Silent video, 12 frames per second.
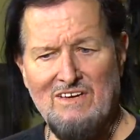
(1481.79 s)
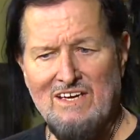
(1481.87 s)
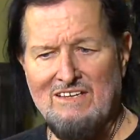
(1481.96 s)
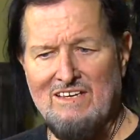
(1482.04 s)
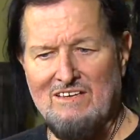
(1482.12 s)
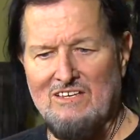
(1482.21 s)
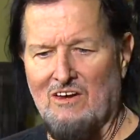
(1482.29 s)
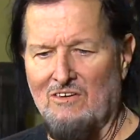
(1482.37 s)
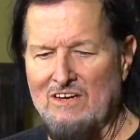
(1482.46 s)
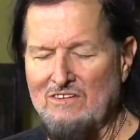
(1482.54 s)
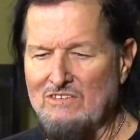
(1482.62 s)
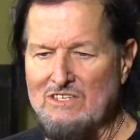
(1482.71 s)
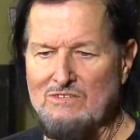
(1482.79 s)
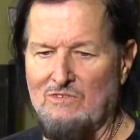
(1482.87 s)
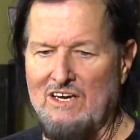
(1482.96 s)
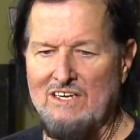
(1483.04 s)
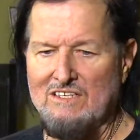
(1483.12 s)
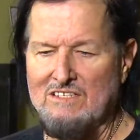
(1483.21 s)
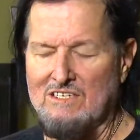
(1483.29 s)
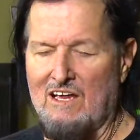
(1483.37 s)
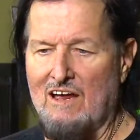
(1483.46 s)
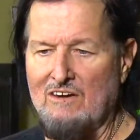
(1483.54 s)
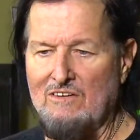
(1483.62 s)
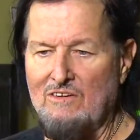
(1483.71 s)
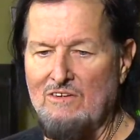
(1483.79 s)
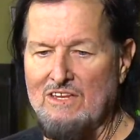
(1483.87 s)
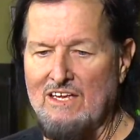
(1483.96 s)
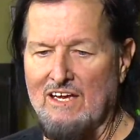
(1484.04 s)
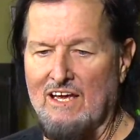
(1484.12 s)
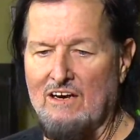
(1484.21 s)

But Tony just wanted to slaughter the whole thing.